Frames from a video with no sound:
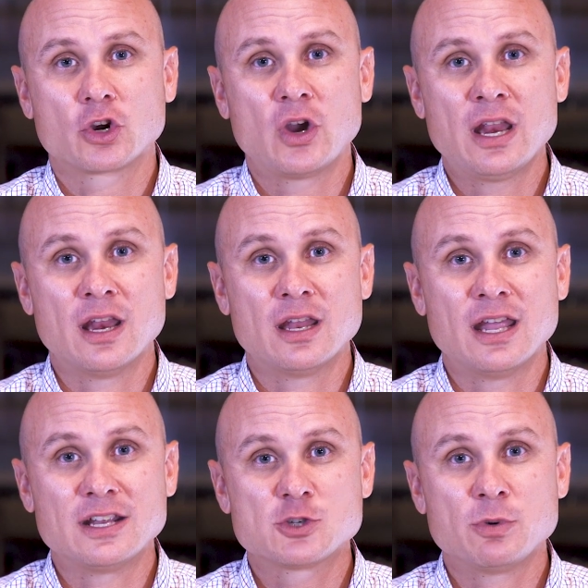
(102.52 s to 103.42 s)
creating
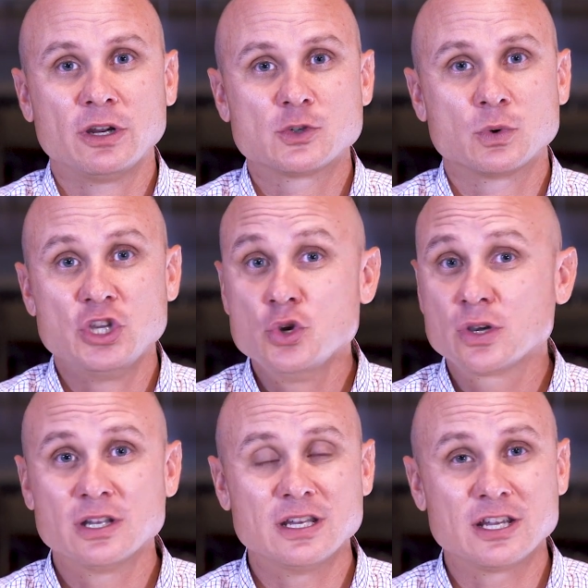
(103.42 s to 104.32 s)
an experience where you
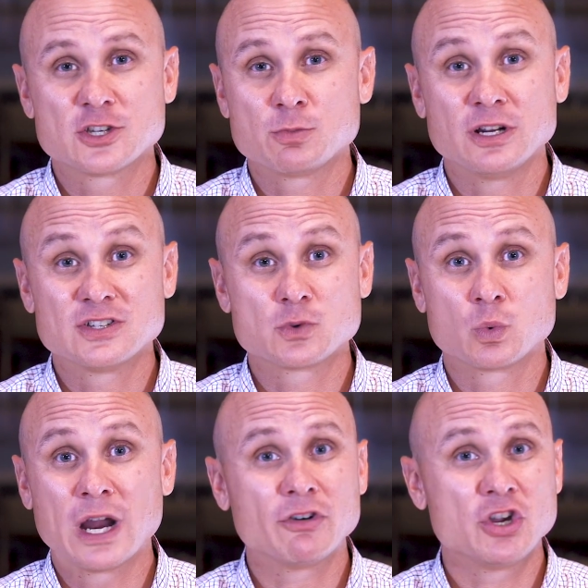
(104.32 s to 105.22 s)
can experience this
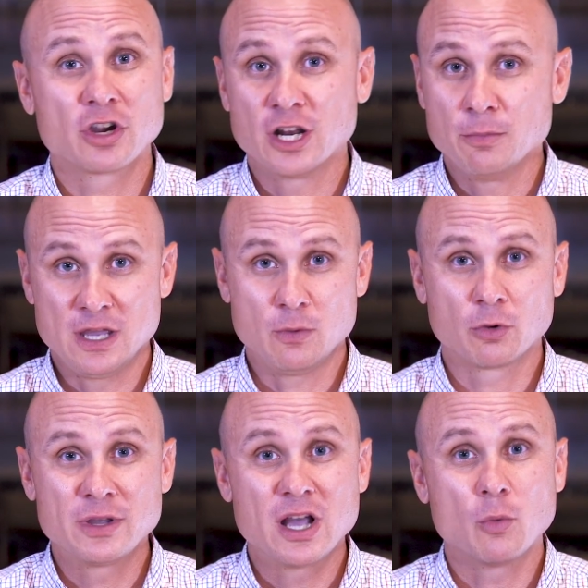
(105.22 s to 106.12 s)
wherever you're going to be.
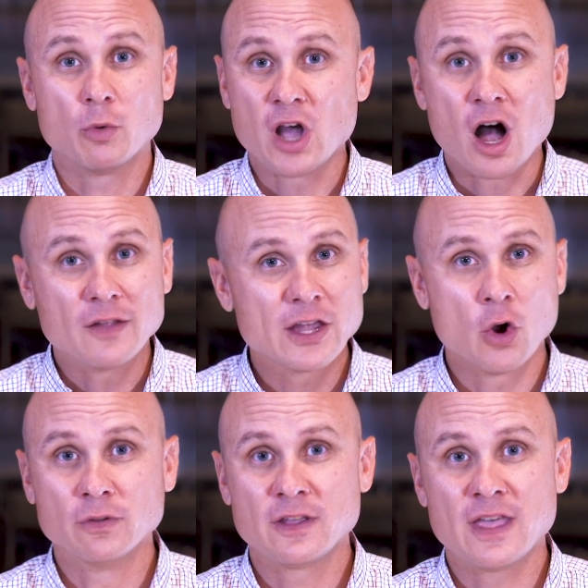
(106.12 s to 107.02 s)
We'll be we'll be online
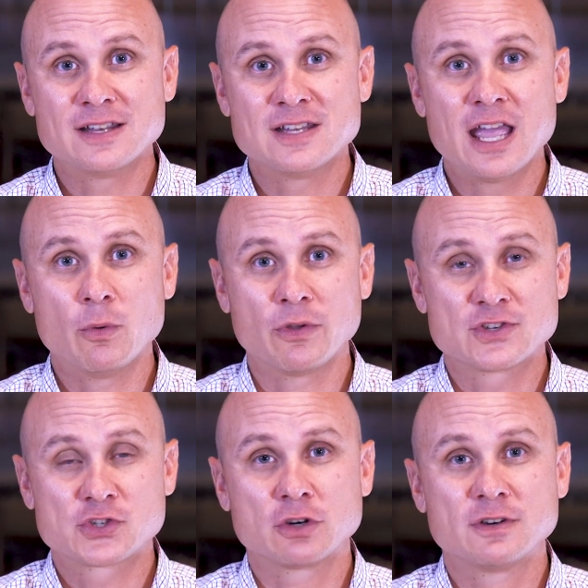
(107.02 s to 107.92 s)
only that day with a
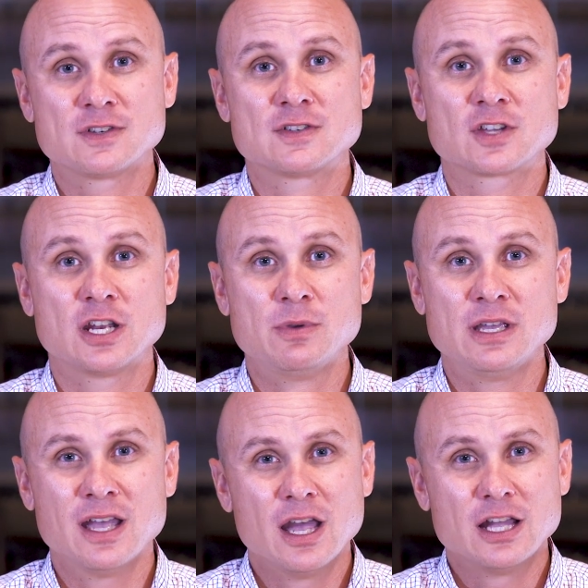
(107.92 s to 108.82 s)
service that's going to be
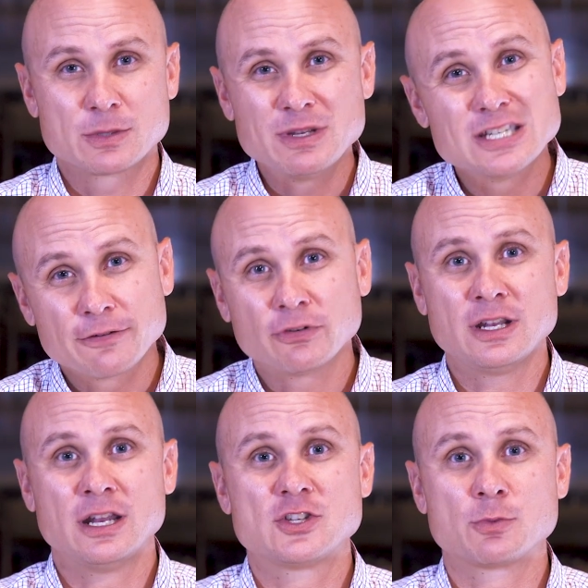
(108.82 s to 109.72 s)
it's going to be
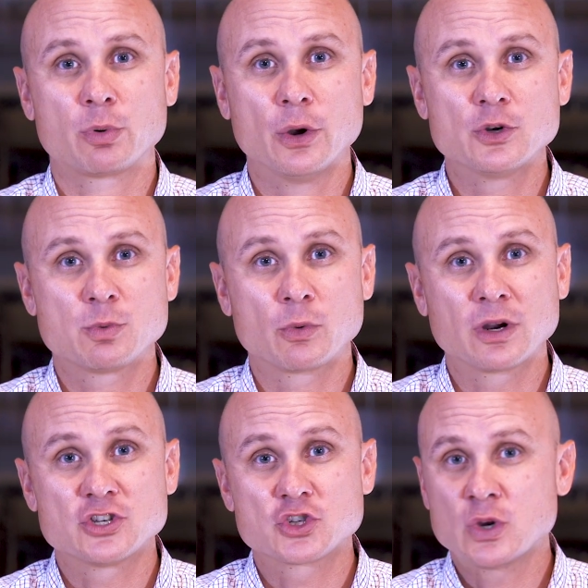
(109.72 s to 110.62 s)
different in its approach, but we're
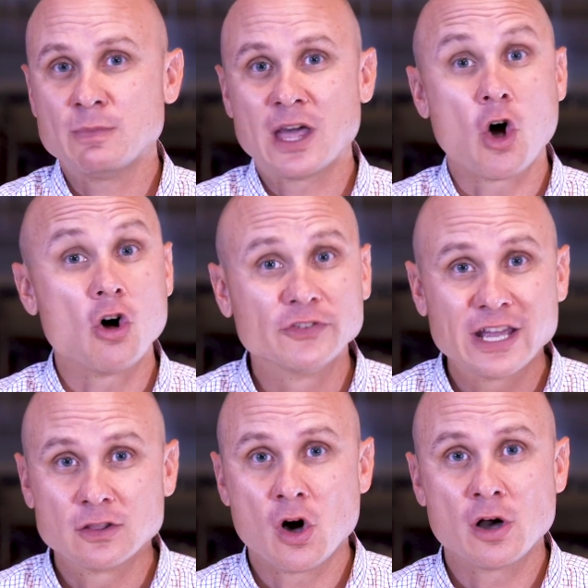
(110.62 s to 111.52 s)
going to stream that all
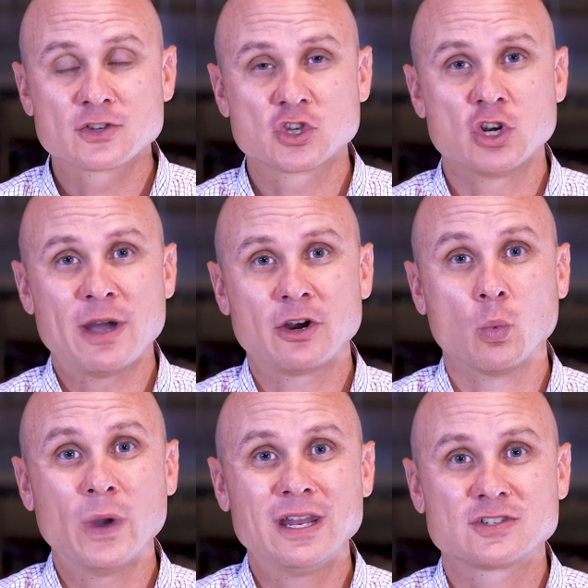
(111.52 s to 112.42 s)
day long. So no matter
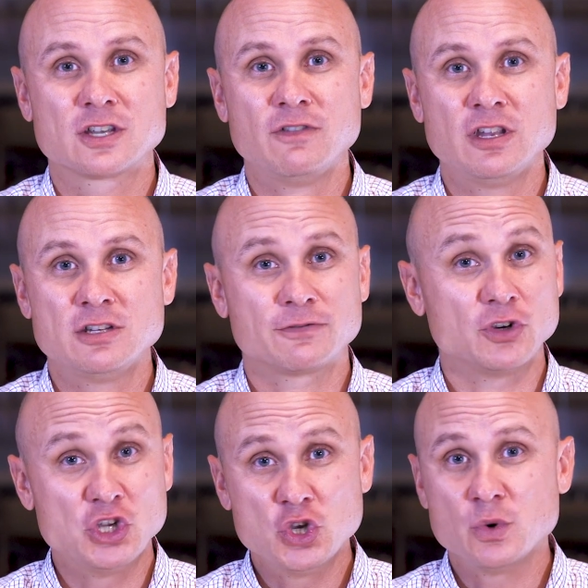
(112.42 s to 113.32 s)
when it's convenient for
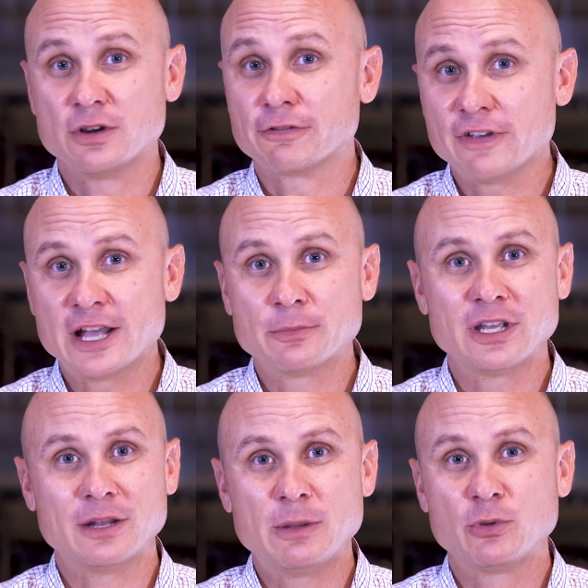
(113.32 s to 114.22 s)
you and your
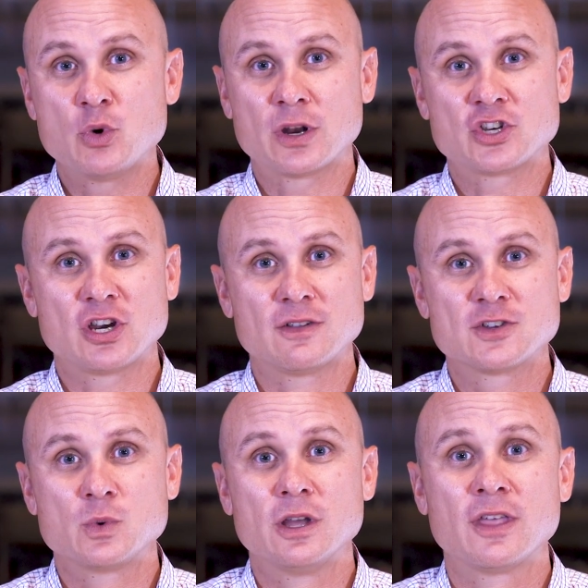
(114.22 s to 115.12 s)
family and people you want to share
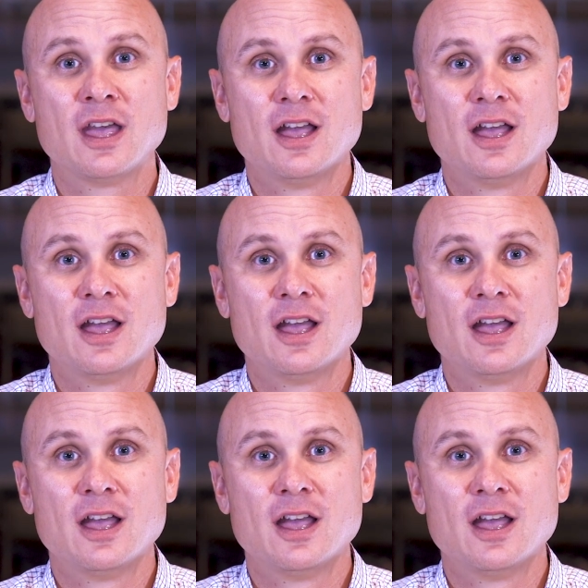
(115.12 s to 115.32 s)
this with,